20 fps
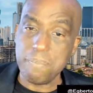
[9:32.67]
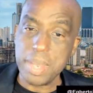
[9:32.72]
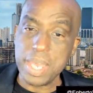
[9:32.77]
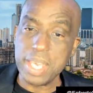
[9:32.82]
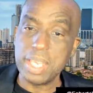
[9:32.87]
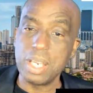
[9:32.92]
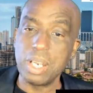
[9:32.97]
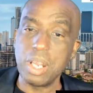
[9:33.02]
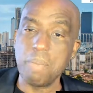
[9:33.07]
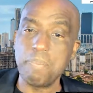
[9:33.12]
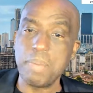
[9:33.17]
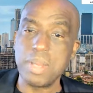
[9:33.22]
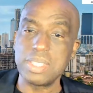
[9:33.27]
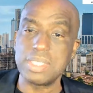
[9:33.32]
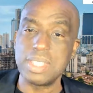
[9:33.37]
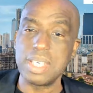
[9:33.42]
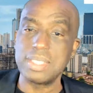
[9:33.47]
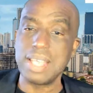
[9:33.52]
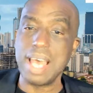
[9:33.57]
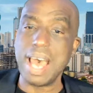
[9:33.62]
Peggy Lopez
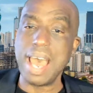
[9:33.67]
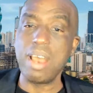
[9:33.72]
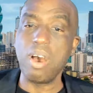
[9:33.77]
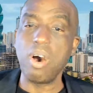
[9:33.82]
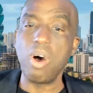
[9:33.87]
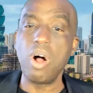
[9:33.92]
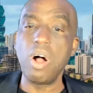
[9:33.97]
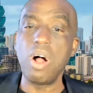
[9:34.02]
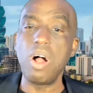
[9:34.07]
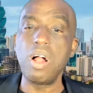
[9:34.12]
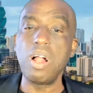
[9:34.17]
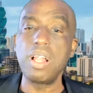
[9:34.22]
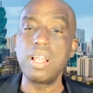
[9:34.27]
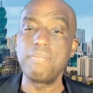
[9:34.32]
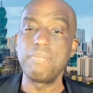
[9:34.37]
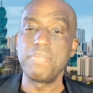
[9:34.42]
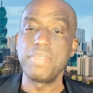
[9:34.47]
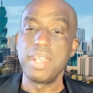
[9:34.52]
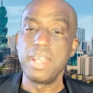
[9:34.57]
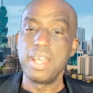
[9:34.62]
says, hi
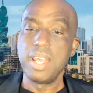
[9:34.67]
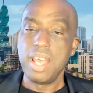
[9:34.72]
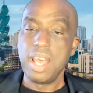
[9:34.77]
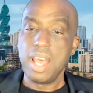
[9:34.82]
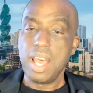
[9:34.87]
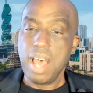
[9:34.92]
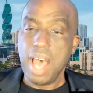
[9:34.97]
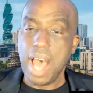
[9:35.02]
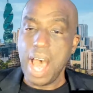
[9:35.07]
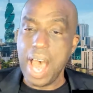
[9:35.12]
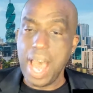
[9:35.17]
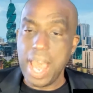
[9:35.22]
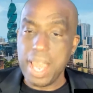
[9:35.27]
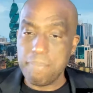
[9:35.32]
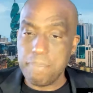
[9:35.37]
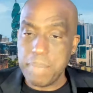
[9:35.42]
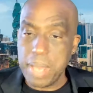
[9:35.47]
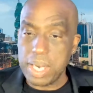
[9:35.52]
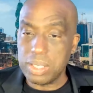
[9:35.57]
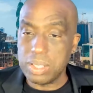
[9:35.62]
all.
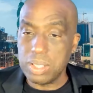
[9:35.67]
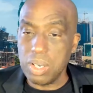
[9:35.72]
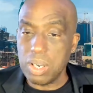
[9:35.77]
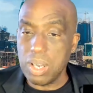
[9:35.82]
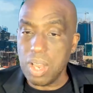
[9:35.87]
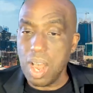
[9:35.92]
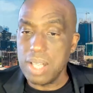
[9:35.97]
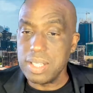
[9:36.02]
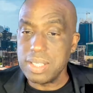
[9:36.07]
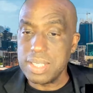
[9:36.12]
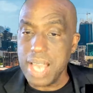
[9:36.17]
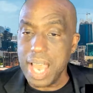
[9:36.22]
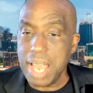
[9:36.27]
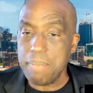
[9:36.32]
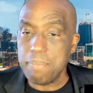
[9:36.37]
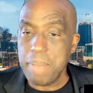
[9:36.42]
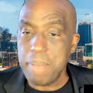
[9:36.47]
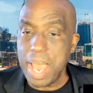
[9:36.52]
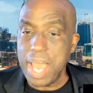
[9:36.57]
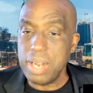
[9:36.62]
Alberto,
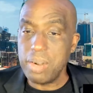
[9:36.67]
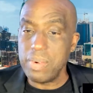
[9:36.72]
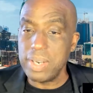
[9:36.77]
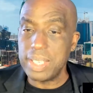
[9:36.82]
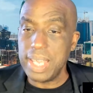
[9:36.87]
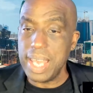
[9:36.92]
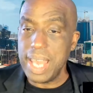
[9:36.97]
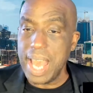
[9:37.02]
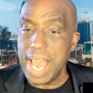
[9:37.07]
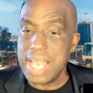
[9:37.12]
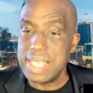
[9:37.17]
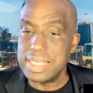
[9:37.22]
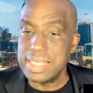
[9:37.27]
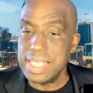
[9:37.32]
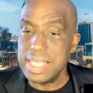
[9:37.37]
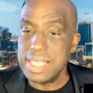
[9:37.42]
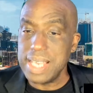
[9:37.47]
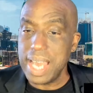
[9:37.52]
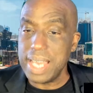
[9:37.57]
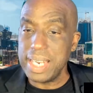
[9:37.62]
contact binary
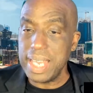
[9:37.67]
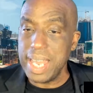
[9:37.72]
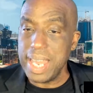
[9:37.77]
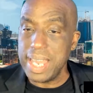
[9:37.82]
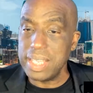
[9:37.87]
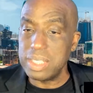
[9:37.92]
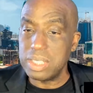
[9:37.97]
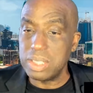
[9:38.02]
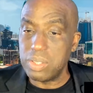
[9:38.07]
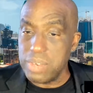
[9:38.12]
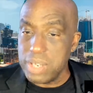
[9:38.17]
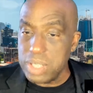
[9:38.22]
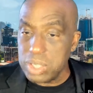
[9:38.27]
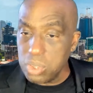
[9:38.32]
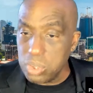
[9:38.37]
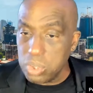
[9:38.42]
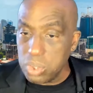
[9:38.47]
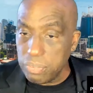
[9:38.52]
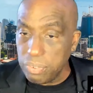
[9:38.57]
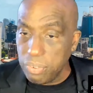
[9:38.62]

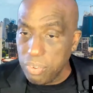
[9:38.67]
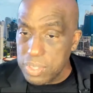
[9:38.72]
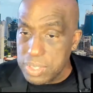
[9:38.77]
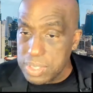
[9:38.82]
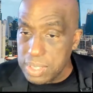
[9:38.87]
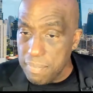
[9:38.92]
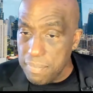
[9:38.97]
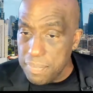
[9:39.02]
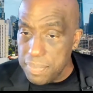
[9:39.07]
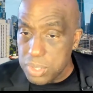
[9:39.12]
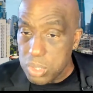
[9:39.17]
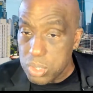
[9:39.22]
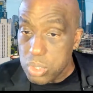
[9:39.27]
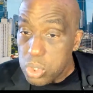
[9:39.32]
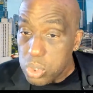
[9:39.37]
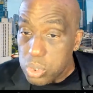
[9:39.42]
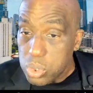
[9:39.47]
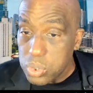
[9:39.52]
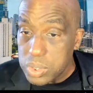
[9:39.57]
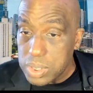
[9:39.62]

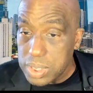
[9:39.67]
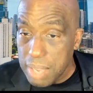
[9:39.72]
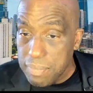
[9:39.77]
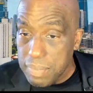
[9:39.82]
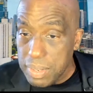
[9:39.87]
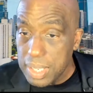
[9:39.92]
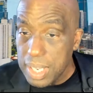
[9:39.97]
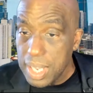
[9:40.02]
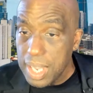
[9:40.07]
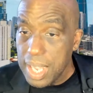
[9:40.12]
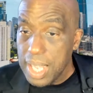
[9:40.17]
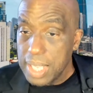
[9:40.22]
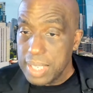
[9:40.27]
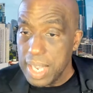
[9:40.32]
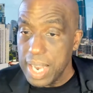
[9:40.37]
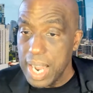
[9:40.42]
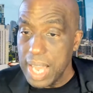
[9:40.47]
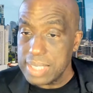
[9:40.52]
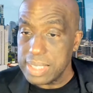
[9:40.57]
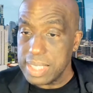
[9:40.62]
KIC98322472227
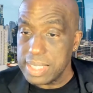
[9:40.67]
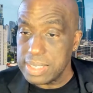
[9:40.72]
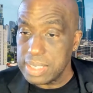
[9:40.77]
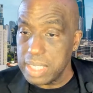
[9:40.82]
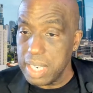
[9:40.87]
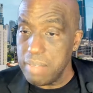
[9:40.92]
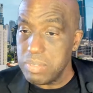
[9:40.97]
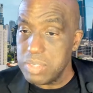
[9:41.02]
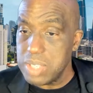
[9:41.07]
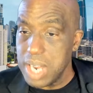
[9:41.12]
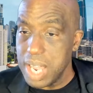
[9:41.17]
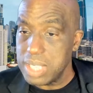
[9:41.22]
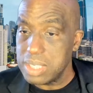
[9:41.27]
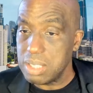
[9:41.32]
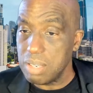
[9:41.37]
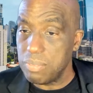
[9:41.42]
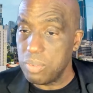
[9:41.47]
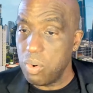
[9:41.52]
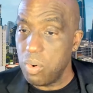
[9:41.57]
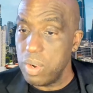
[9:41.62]
that has a slim chance
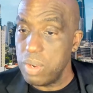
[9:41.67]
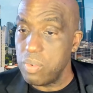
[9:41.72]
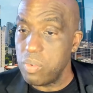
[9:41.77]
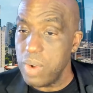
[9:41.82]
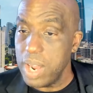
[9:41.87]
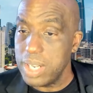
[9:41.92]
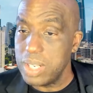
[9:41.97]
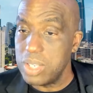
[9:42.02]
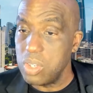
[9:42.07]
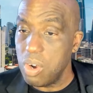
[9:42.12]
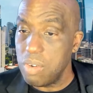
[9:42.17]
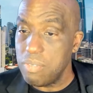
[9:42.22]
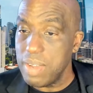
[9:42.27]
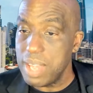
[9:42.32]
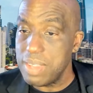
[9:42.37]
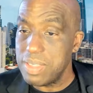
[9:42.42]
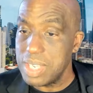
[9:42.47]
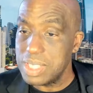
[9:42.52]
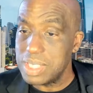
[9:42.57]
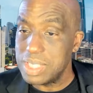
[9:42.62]
of going red
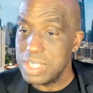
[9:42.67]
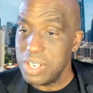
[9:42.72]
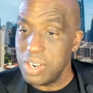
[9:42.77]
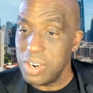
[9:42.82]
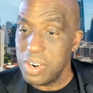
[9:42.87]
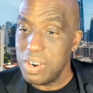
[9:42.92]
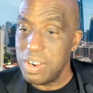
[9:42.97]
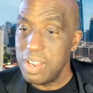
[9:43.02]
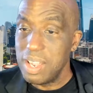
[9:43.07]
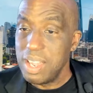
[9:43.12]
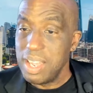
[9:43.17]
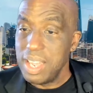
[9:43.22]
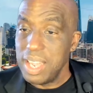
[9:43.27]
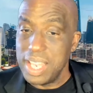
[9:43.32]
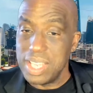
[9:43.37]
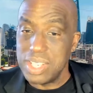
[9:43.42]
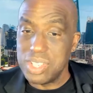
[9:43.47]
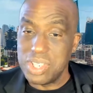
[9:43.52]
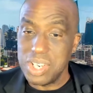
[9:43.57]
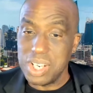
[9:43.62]
nova this year
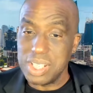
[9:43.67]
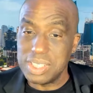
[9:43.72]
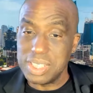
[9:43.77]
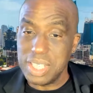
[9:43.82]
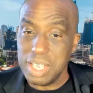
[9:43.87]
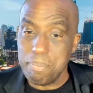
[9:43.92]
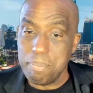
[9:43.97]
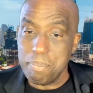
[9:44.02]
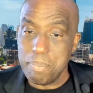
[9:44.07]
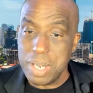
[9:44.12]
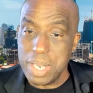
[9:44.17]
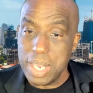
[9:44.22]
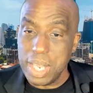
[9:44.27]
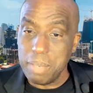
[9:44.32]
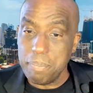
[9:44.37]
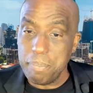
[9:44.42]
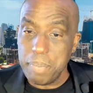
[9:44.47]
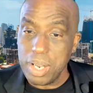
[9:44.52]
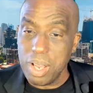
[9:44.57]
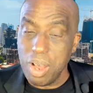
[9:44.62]
is just a
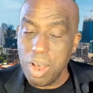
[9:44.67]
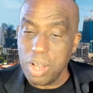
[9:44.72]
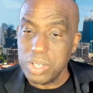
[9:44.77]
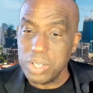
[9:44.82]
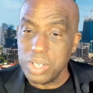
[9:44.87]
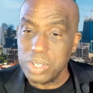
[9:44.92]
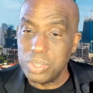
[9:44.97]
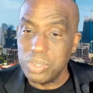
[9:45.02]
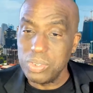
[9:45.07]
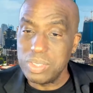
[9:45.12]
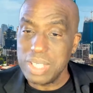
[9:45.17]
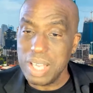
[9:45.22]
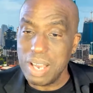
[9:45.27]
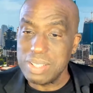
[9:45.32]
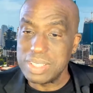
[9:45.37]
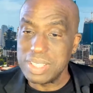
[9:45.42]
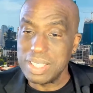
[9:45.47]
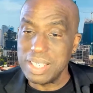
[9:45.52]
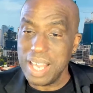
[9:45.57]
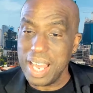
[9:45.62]
little bit under
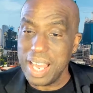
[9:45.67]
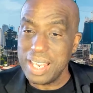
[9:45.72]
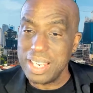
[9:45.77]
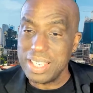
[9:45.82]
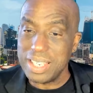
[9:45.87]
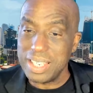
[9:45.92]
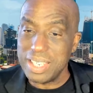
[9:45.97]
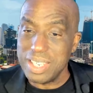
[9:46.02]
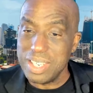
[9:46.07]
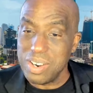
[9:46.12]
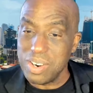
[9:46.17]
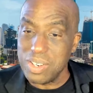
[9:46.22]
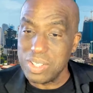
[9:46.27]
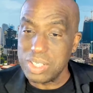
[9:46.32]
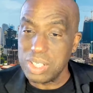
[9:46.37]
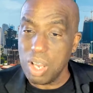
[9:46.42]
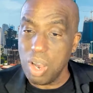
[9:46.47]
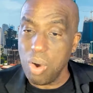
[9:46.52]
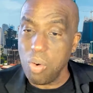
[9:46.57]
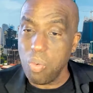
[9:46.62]
2,000 light
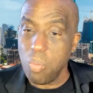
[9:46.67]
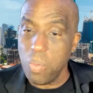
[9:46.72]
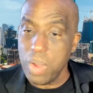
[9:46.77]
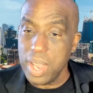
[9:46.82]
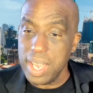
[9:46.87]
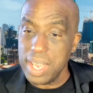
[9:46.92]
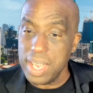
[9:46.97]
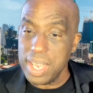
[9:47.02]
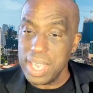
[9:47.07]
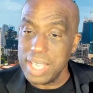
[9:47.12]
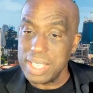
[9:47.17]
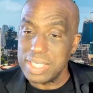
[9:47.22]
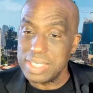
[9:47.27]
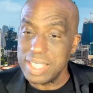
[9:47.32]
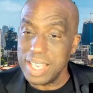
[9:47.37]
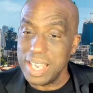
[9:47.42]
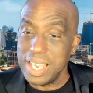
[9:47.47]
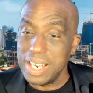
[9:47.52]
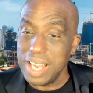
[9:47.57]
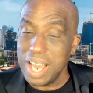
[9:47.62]
years away. It's
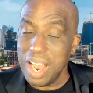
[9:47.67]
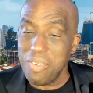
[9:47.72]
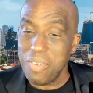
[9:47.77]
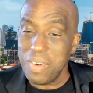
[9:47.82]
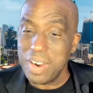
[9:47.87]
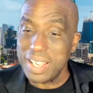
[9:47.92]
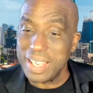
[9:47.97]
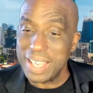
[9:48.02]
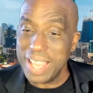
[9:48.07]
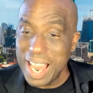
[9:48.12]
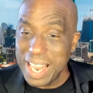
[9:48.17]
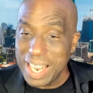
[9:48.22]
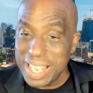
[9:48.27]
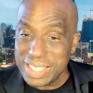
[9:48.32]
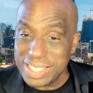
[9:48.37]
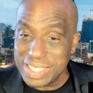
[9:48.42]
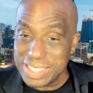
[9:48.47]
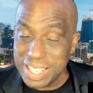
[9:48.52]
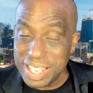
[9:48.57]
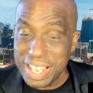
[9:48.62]
in our
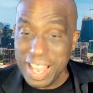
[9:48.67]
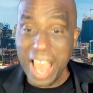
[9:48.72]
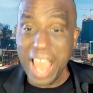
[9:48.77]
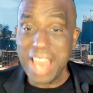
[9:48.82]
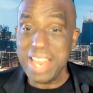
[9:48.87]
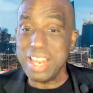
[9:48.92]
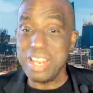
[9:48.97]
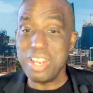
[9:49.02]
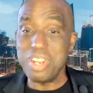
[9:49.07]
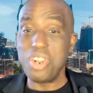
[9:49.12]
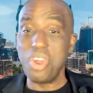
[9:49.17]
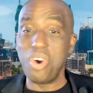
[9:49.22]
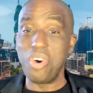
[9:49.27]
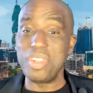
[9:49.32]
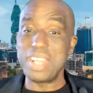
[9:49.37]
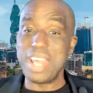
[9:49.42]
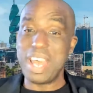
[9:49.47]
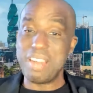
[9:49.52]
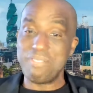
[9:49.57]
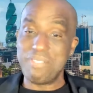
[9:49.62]
galaxy. I didn't know
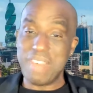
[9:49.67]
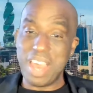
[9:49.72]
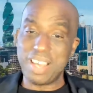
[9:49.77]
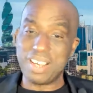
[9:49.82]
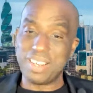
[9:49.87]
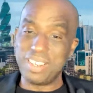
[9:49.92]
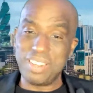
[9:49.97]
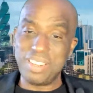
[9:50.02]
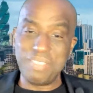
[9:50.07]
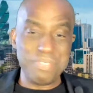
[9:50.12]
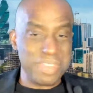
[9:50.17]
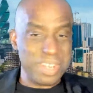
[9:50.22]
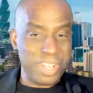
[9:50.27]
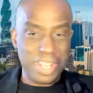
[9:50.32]
that, Michael.